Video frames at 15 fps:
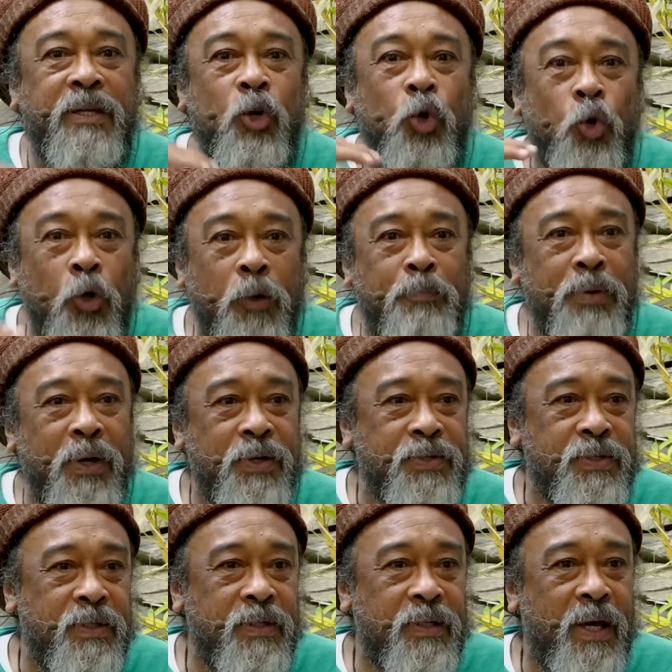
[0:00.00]
the good
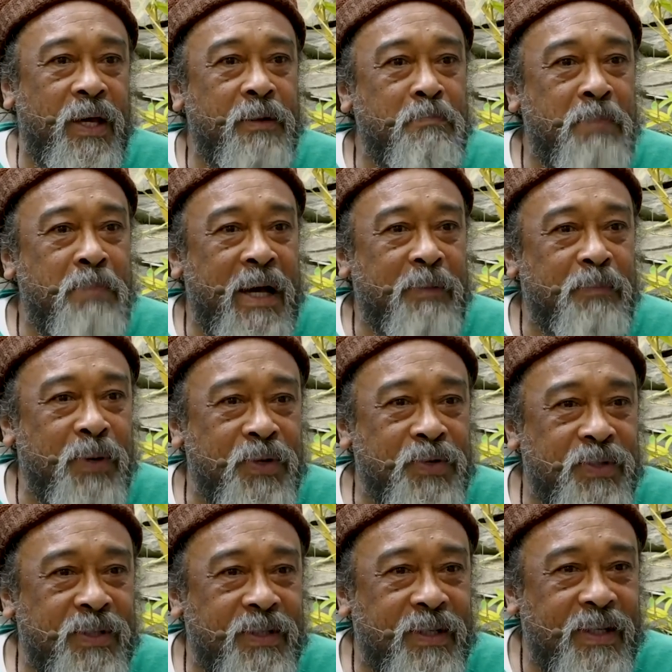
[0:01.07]
person and the bad
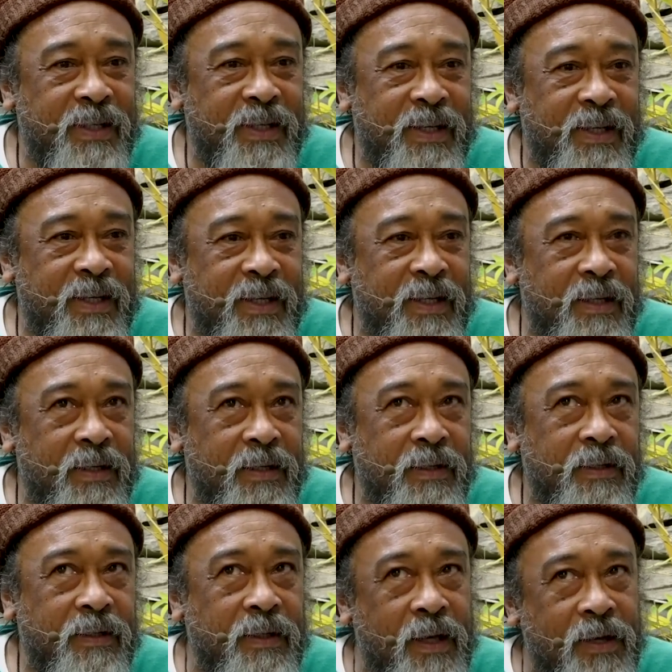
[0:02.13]
person.
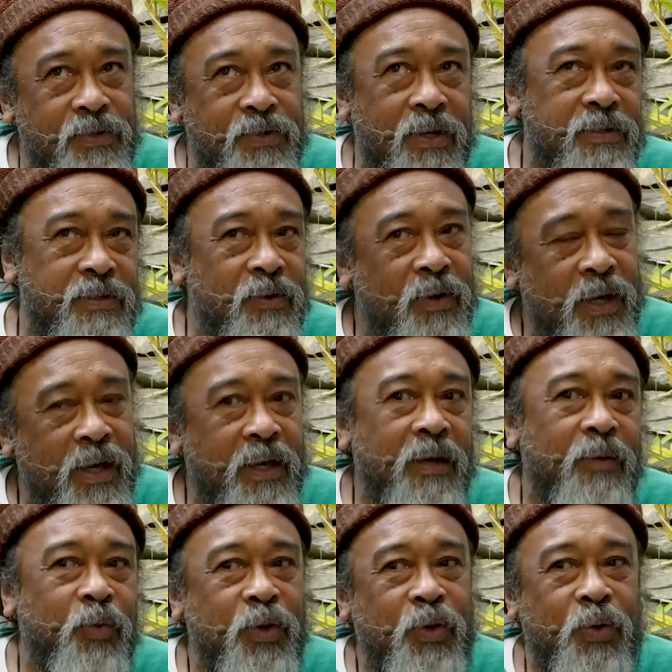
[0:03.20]
Yes, yes, okay,
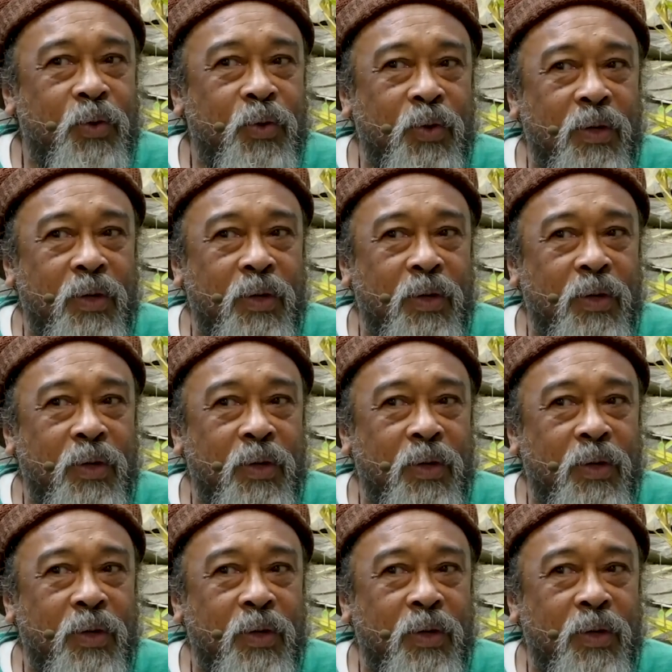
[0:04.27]
with you.